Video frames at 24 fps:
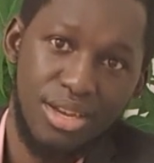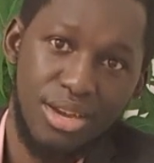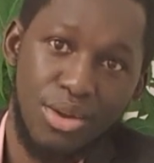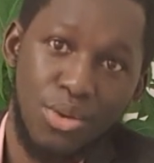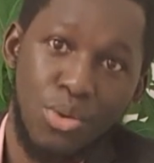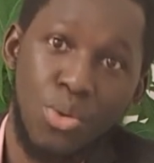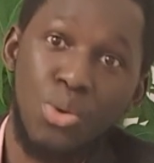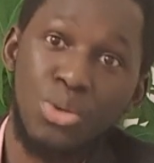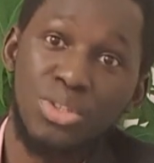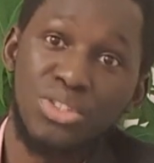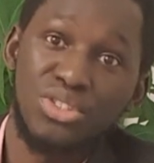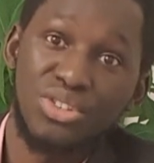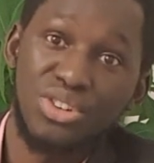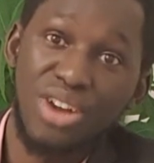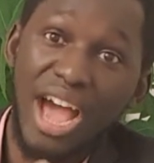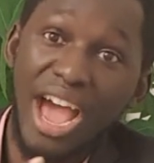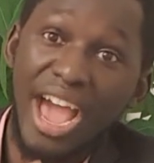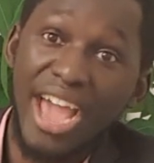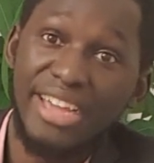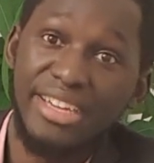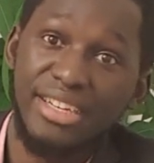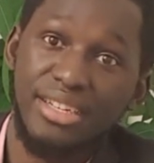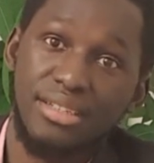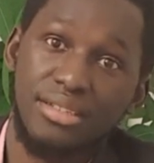who
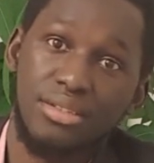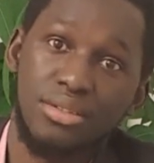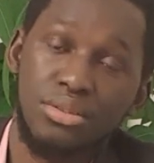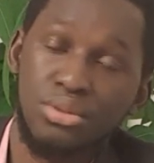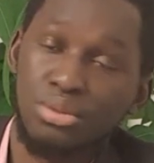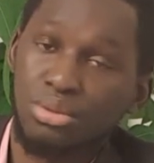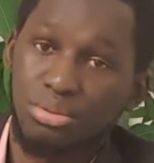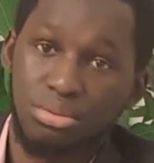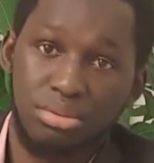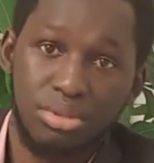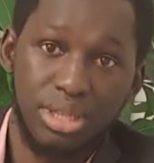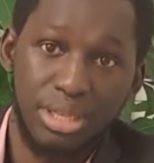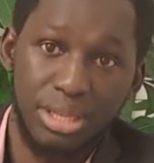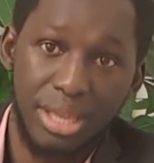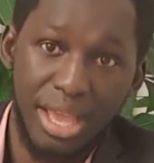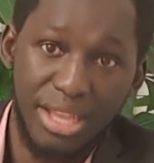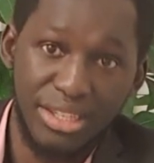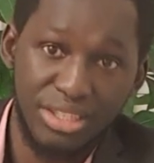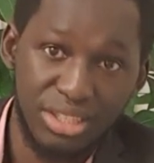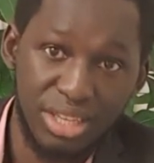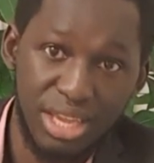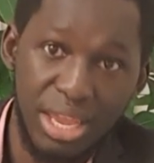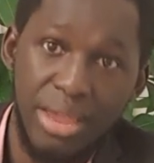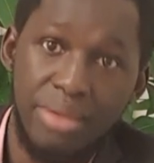try to
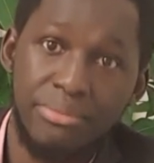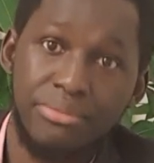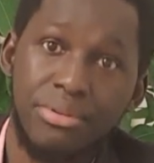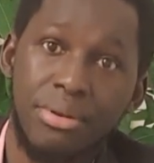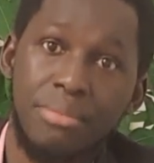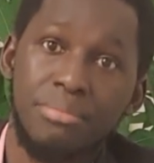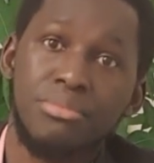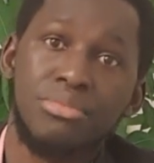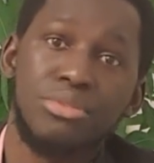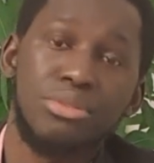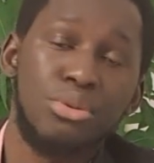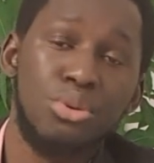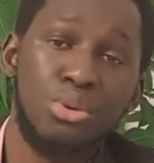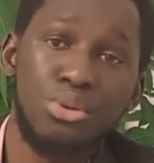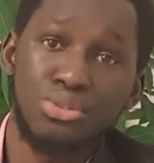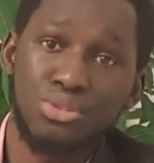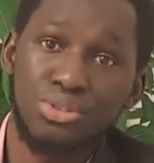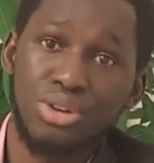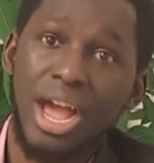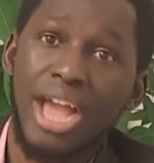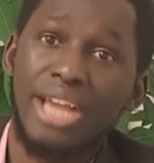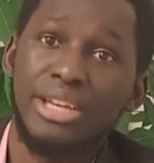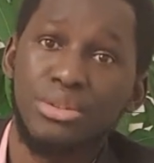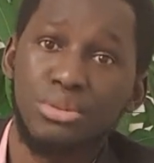escape from, who
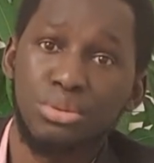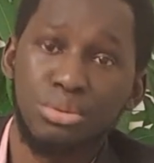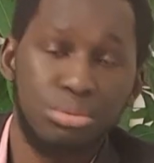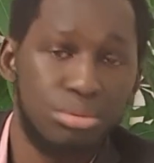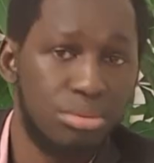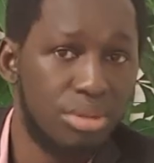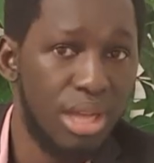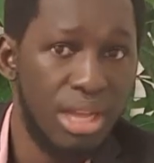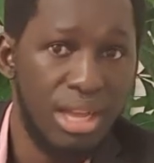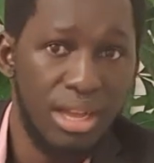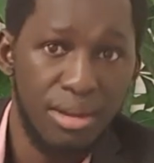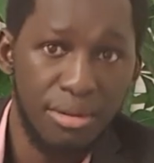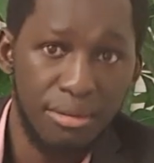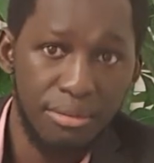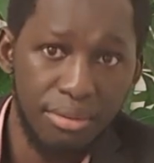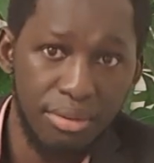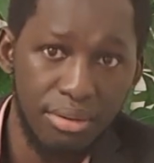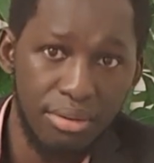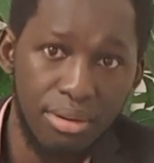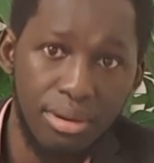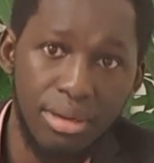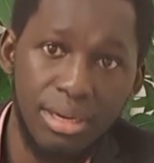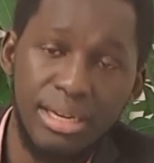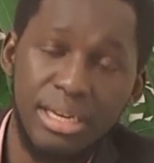try to
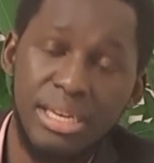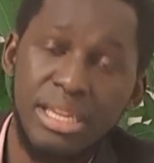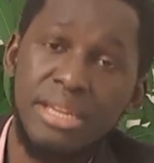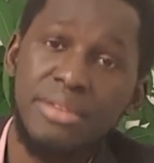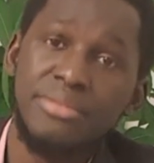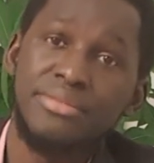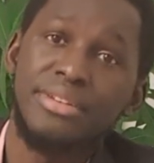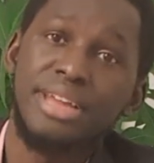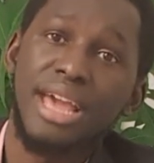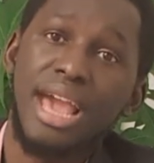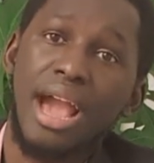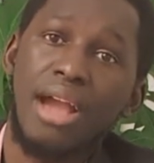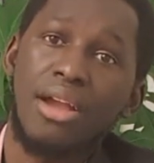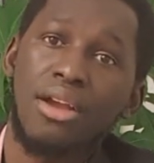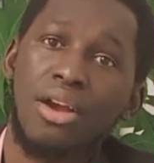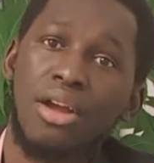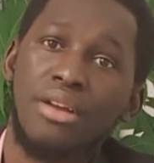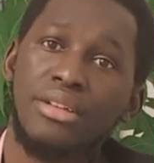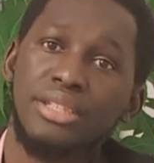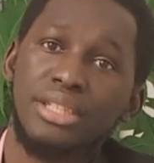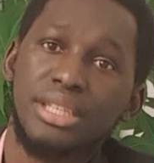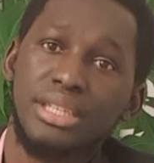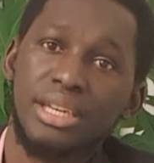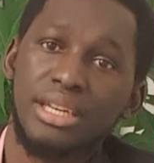leave their
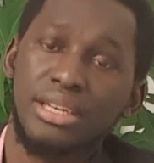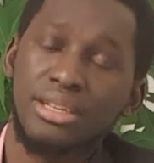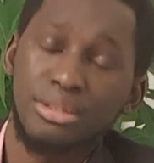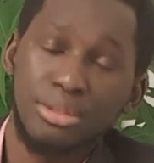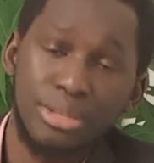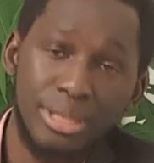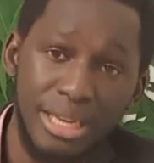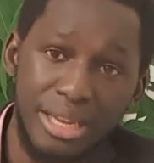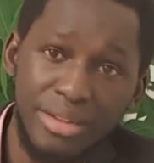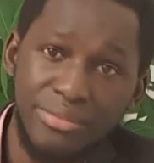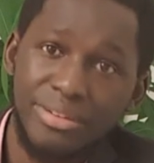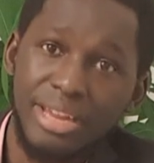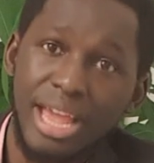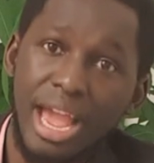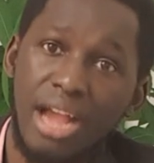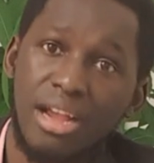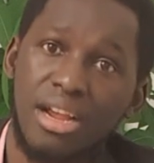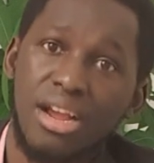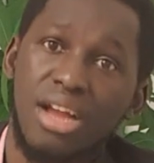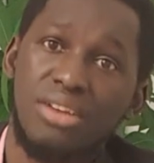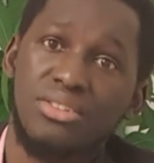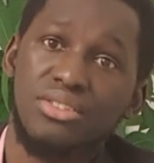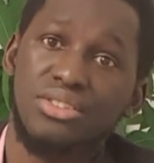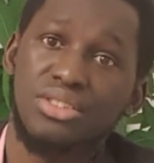continent, leave their
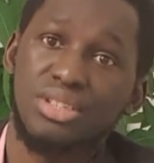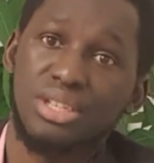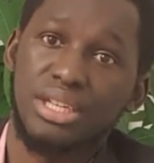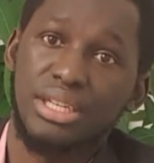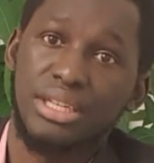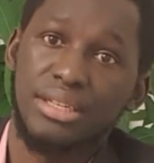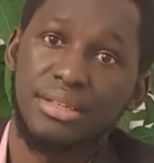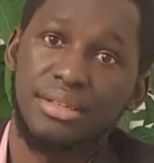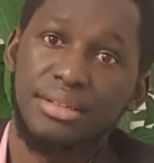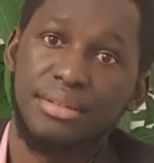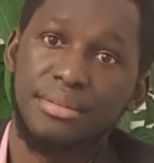country